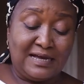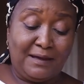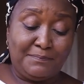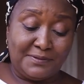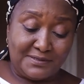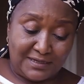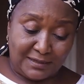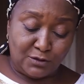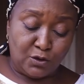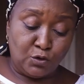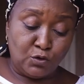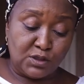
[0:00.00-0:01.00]
The
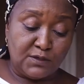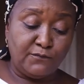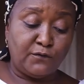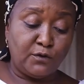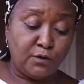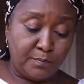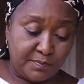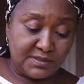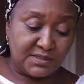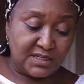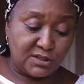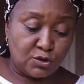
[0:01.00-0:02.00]
capital you're using for your
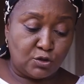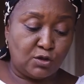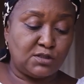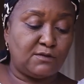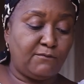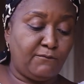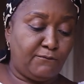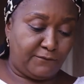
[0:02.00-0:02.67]
business just